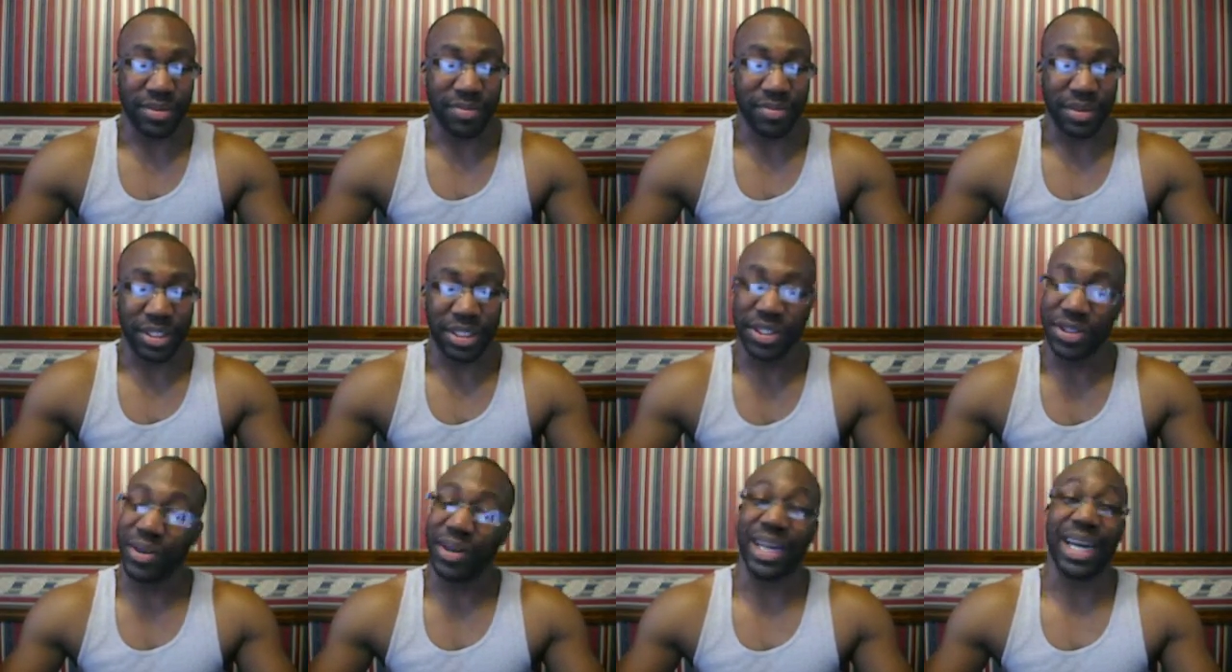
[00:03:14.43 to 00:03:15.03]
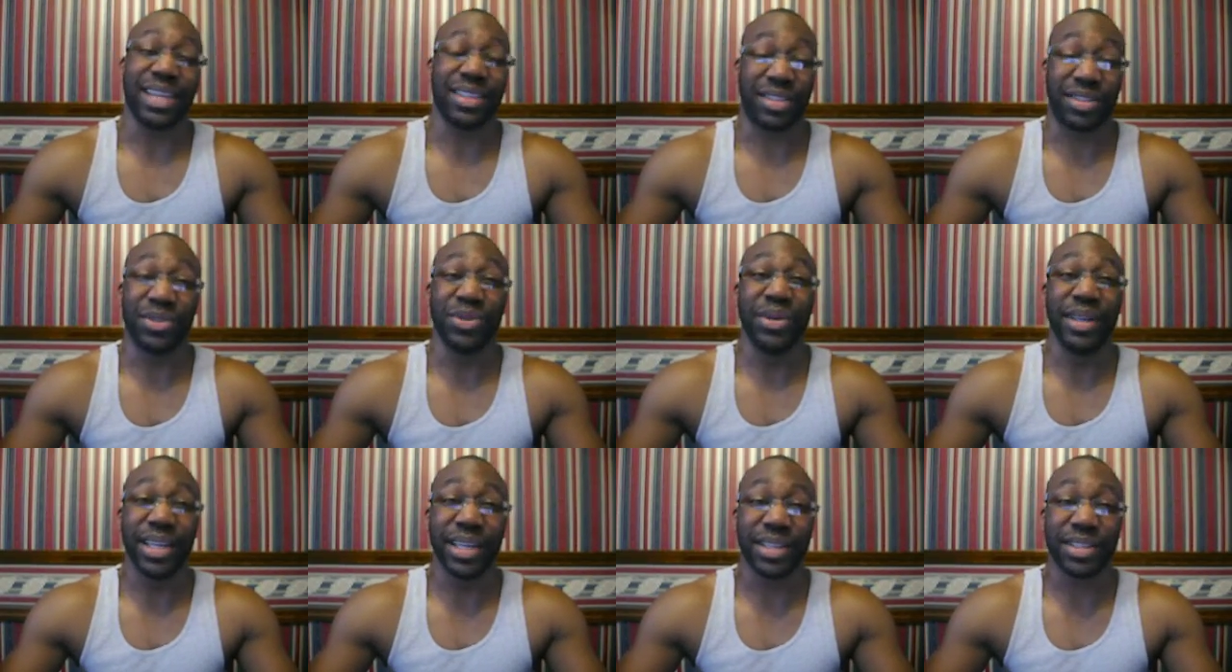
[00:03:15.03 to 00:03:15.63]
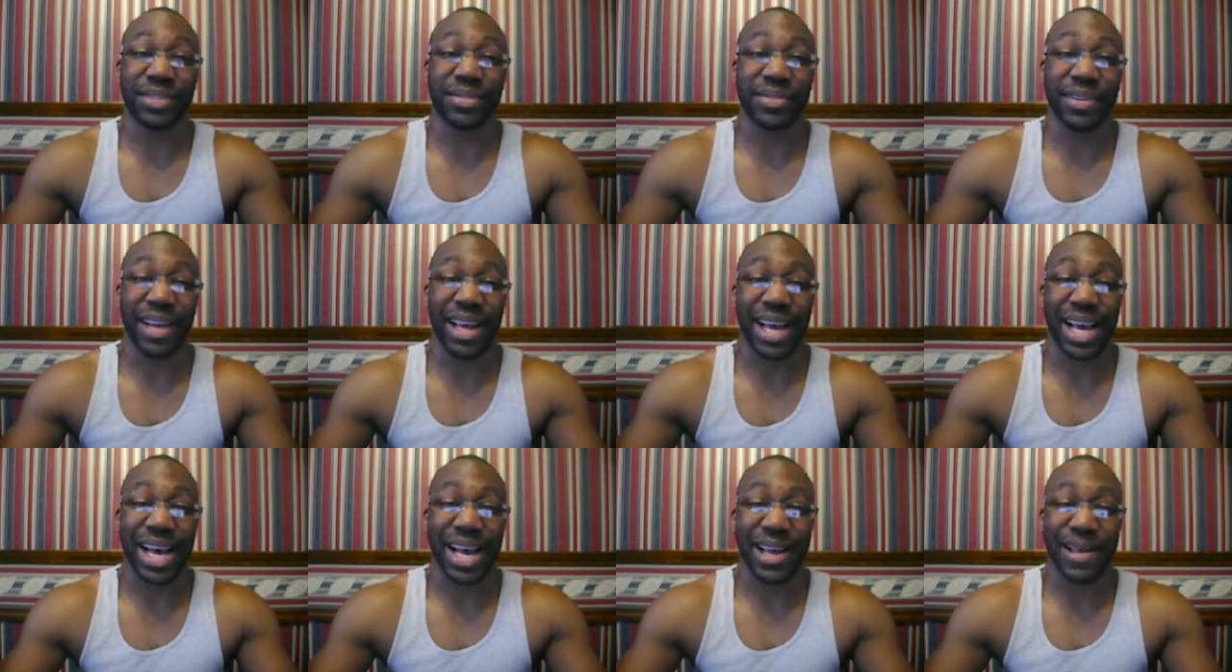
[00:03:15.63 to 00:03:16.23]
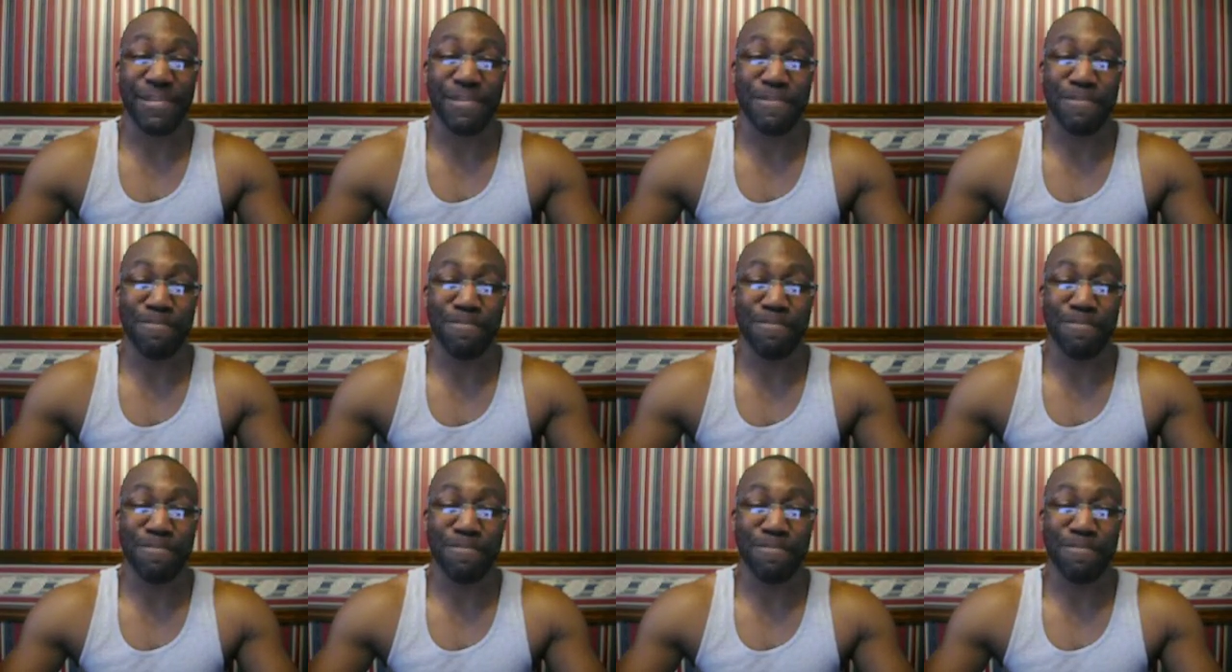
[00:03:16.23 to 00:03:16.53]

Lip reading: But she only got 2 years for that.